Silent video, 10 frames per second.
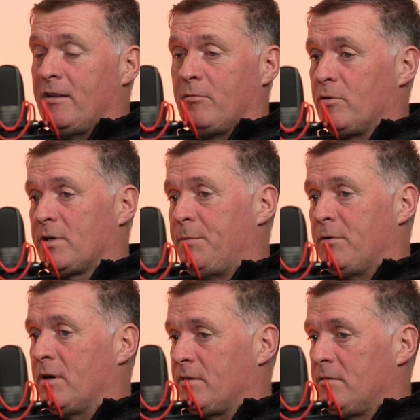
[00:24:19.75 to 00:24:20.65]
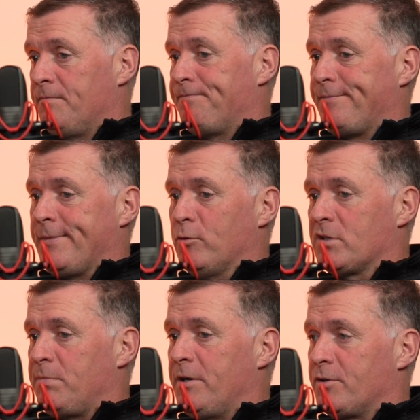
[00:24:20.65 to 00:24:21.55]
Now, don't get me wrong.
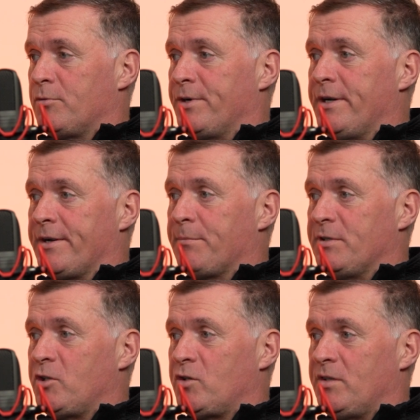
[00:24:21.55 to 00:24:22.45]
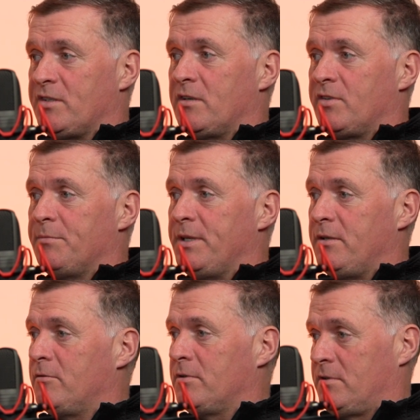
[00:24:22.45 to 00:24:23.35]
Those players who are there in that position deserve to be
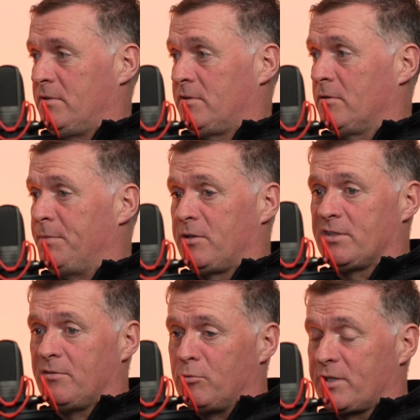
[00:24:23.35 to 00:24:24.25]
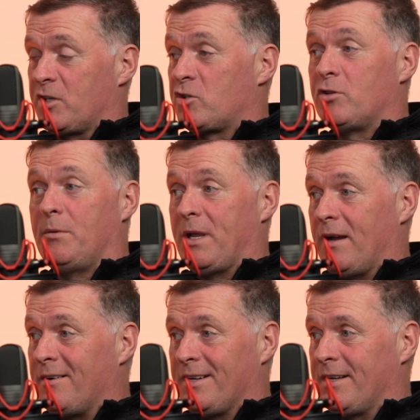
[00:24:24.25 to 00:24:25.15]
so, because they've worked extremely
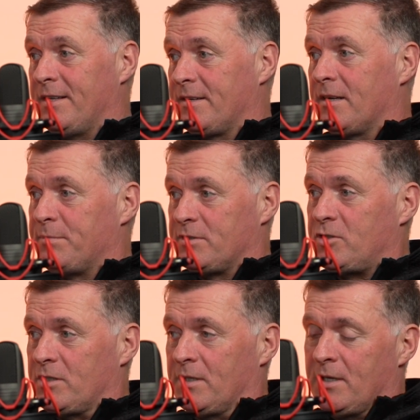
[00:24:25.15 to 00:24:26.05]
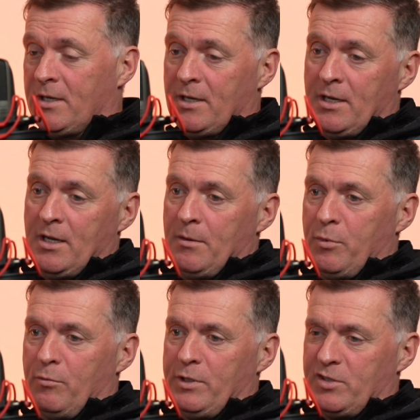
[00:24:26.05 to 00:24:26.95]
hard to get into that position.
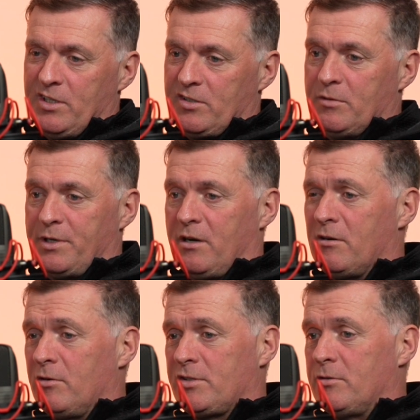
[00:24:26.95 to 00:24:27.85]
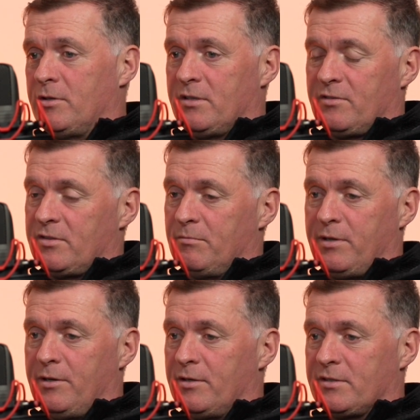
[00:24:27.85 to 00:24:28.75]
But when you see some of the horror stories of some
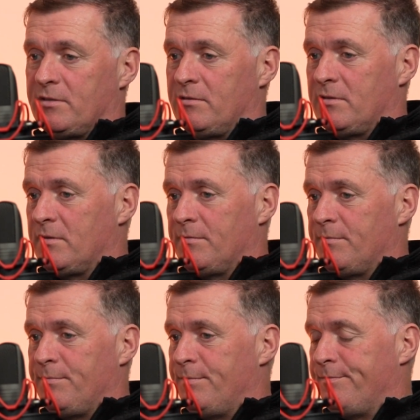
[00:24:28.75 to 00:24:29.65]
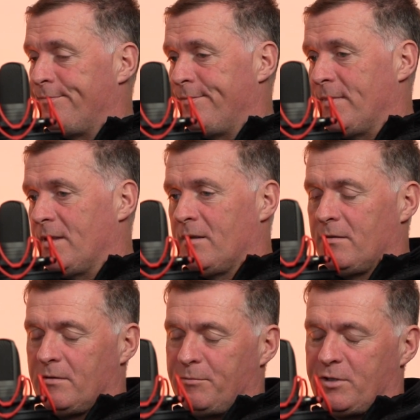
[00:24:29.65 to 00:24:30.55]
players and
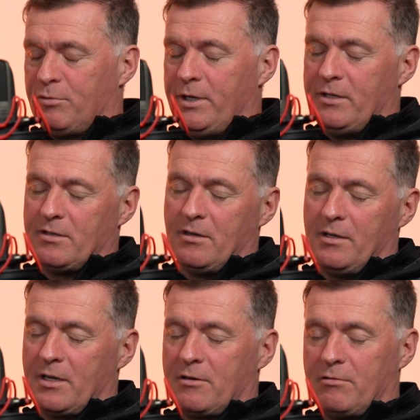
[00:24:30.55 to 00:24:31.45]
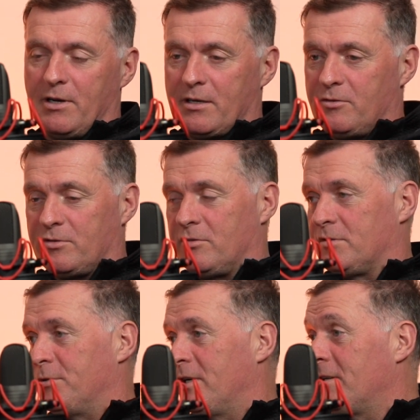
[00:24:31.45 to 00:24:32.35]
with tweets and all that crack, it just
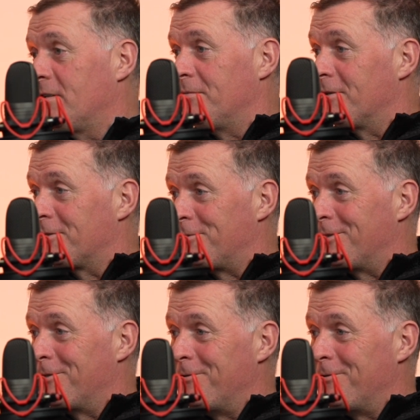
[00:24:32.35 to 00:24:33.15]
does my head in, to be honest with you.